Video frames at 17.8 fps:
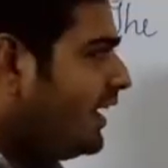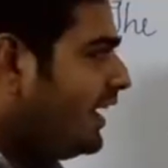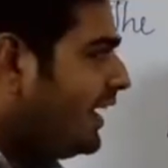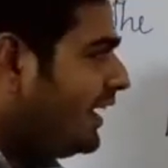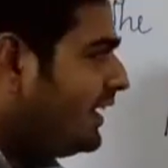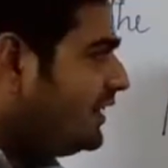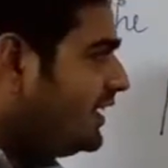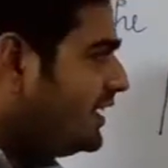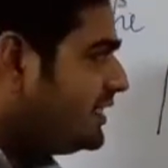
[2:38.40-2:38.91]

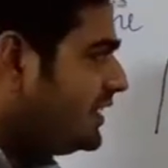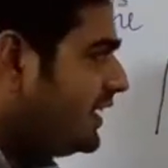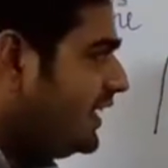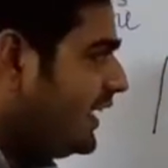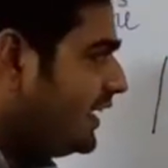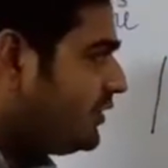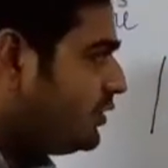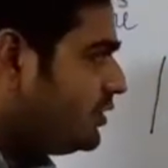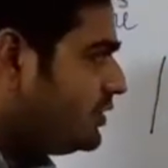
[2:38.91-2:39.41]
and these
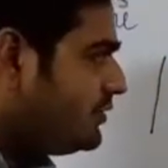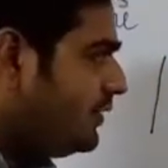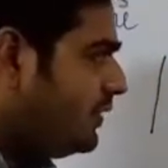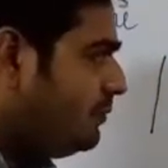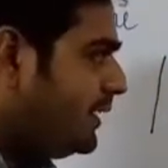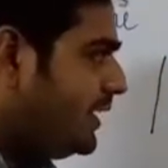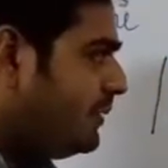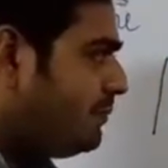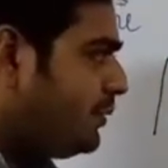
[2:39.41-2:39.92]
electrons
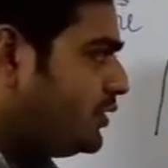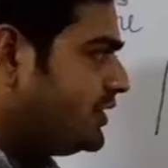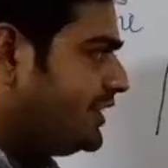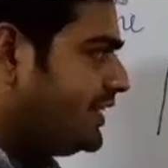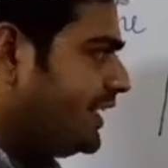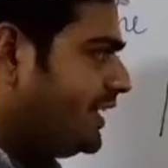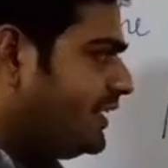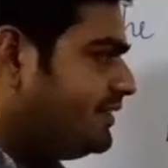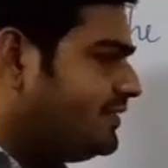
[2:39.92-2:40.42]
will be
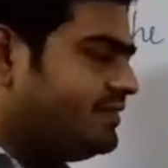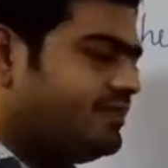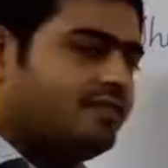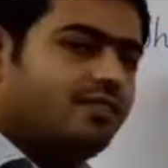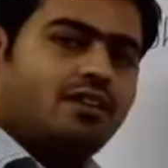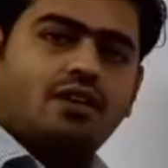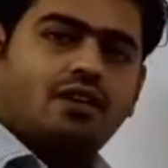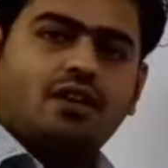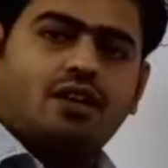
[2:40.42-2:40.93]
deposited
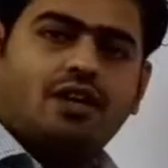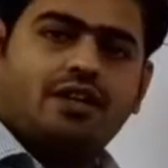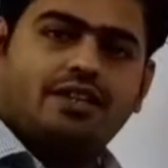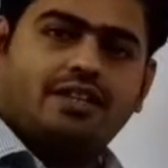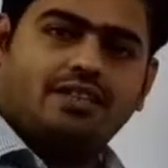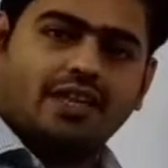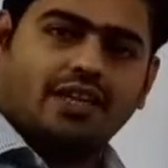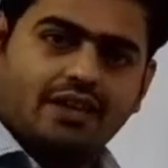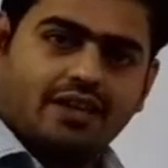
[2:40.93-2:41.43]
on
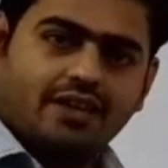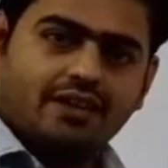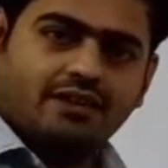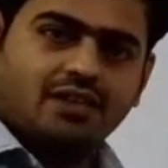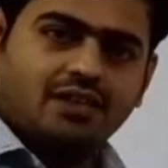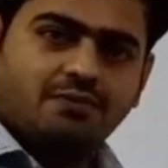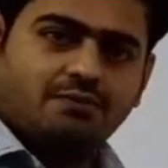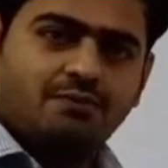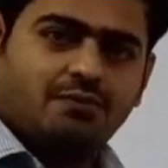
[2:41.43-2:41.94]
the second
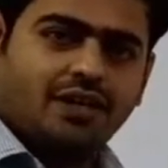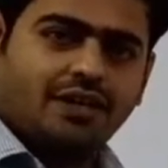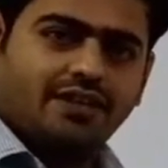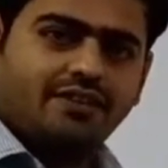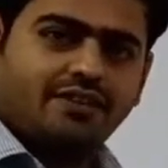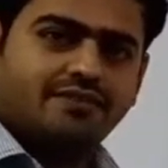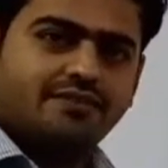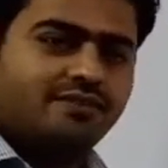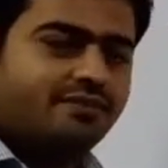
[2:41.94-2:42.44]

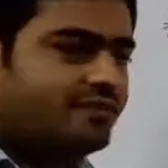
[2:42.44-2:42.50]
plate.